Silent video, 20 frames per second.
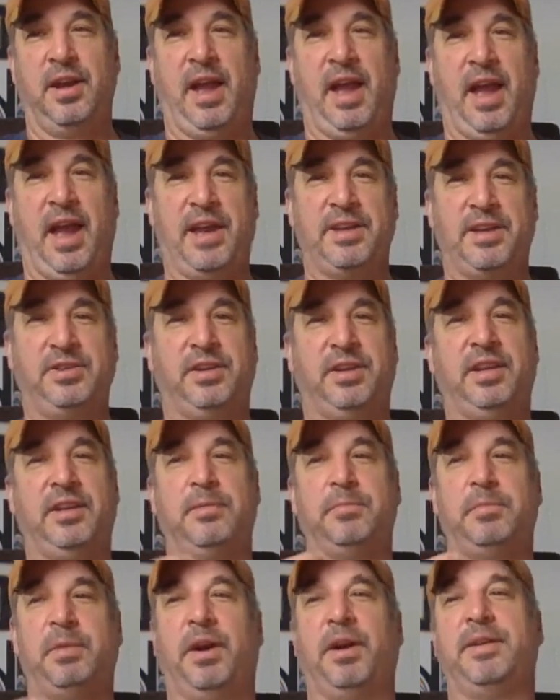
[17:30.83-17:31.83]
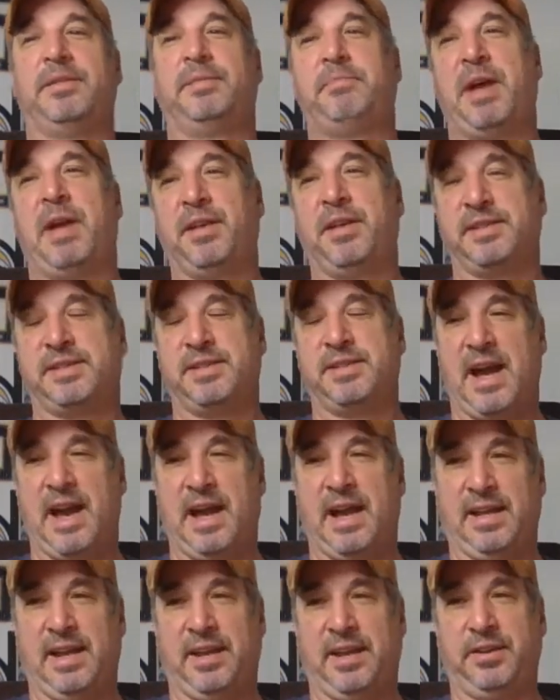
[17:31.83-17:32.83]
as they're eating a better balanced
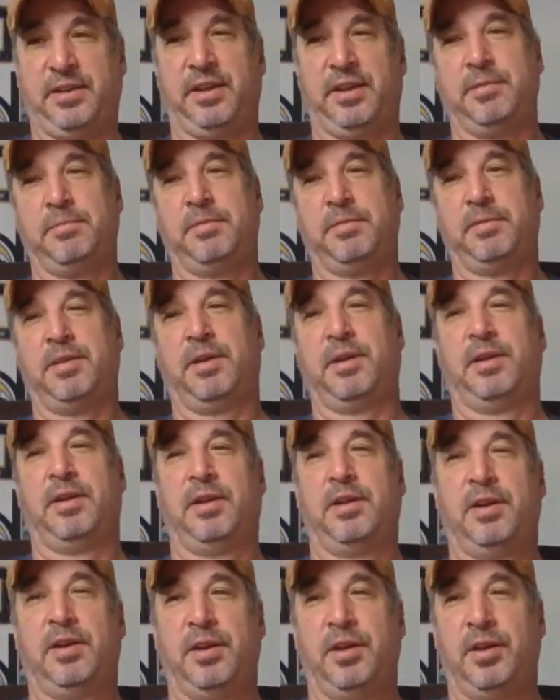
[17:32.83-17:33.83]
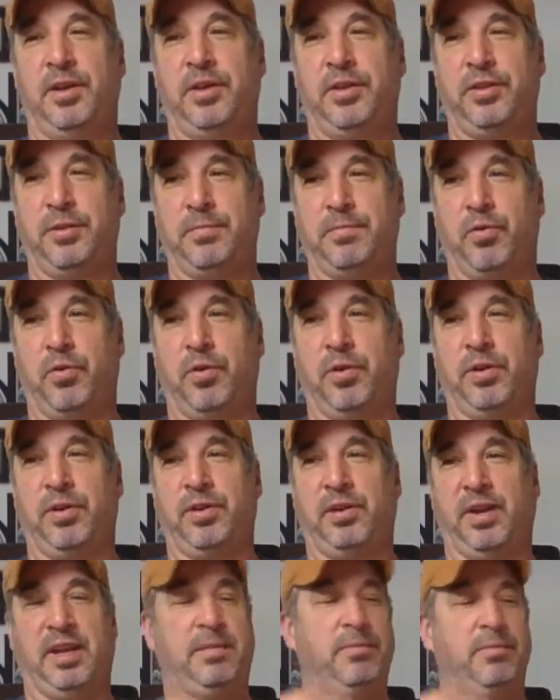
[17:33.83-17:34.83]
diet, and they're getting the more
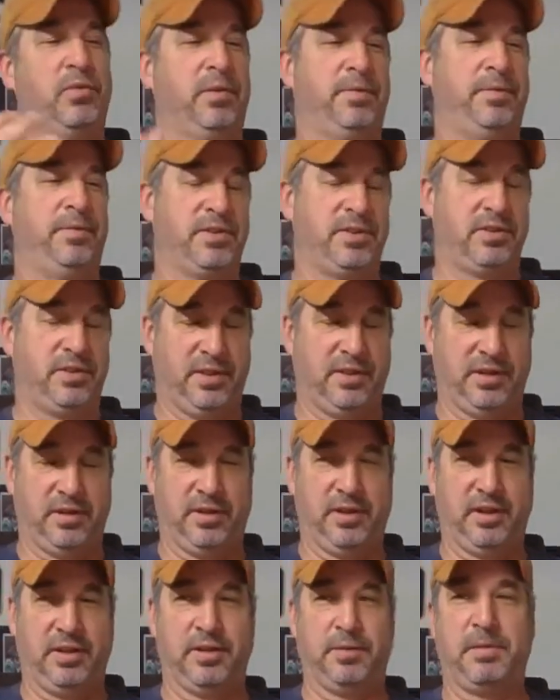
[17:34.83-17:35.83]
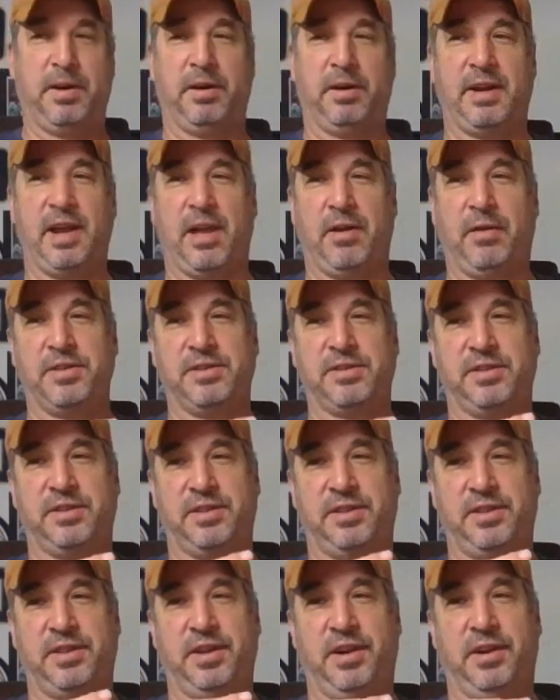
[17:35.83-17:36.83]
they're eating more efficiently, and they're eating the better calories,
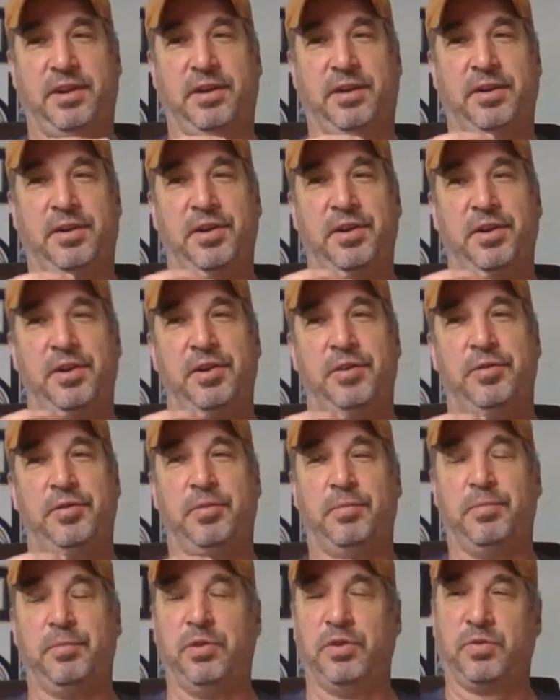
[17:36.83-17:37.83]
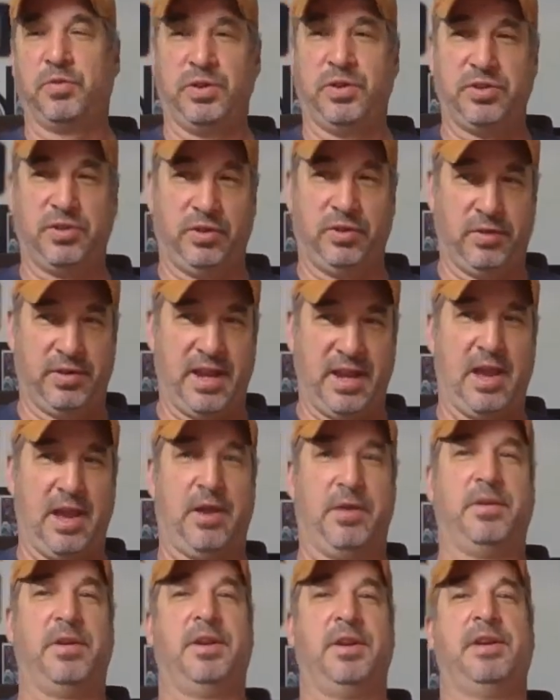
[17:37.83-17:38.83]
their mood swings are going to go
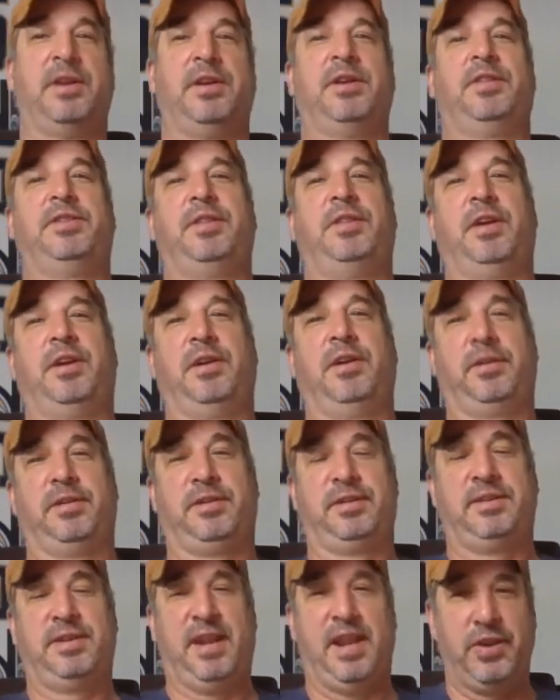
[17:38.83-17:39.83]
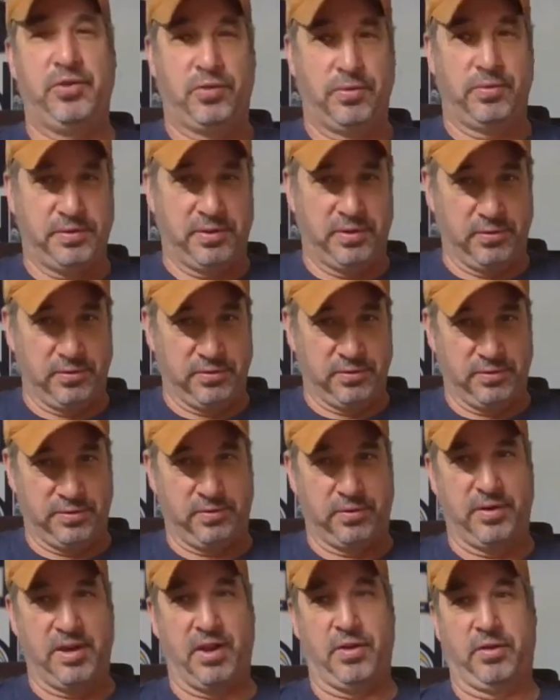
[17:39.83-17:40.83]
down, their tantrums are going to
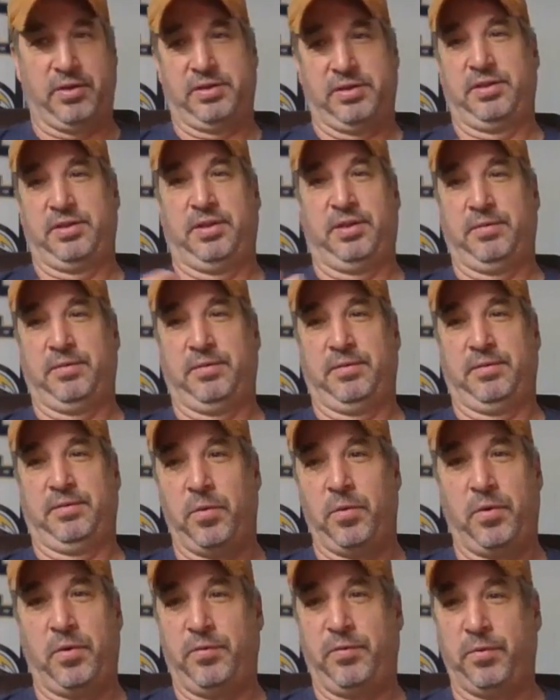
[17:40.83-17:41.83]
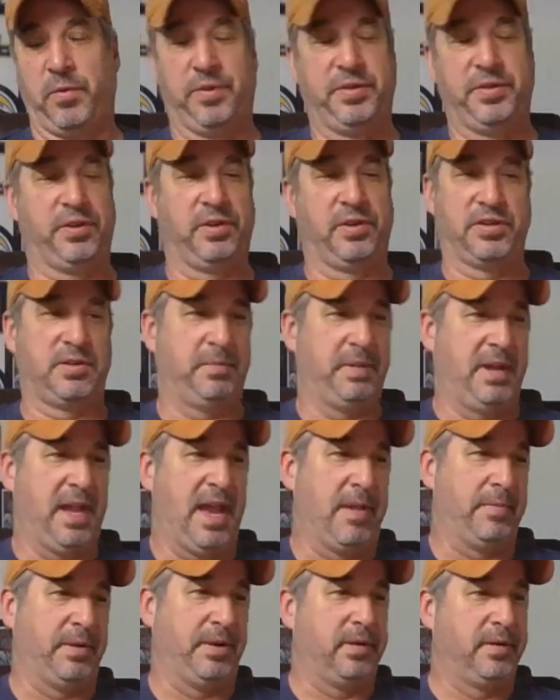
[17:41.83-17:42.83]
go down. For one thing, they're just going to be
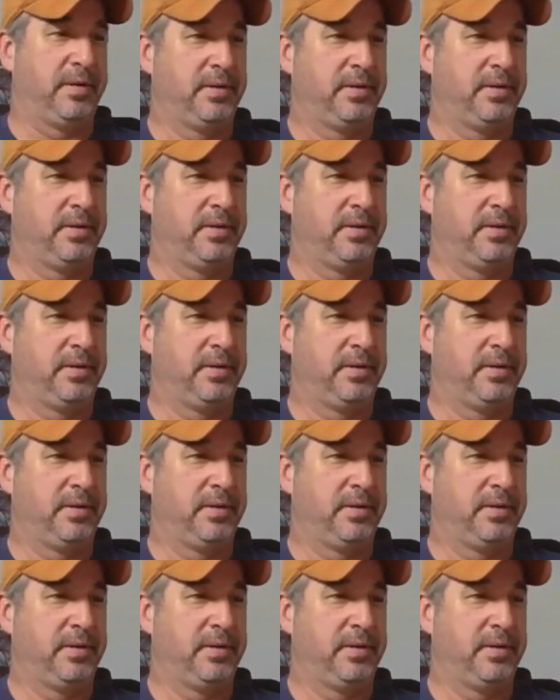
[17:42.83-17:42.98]
happier,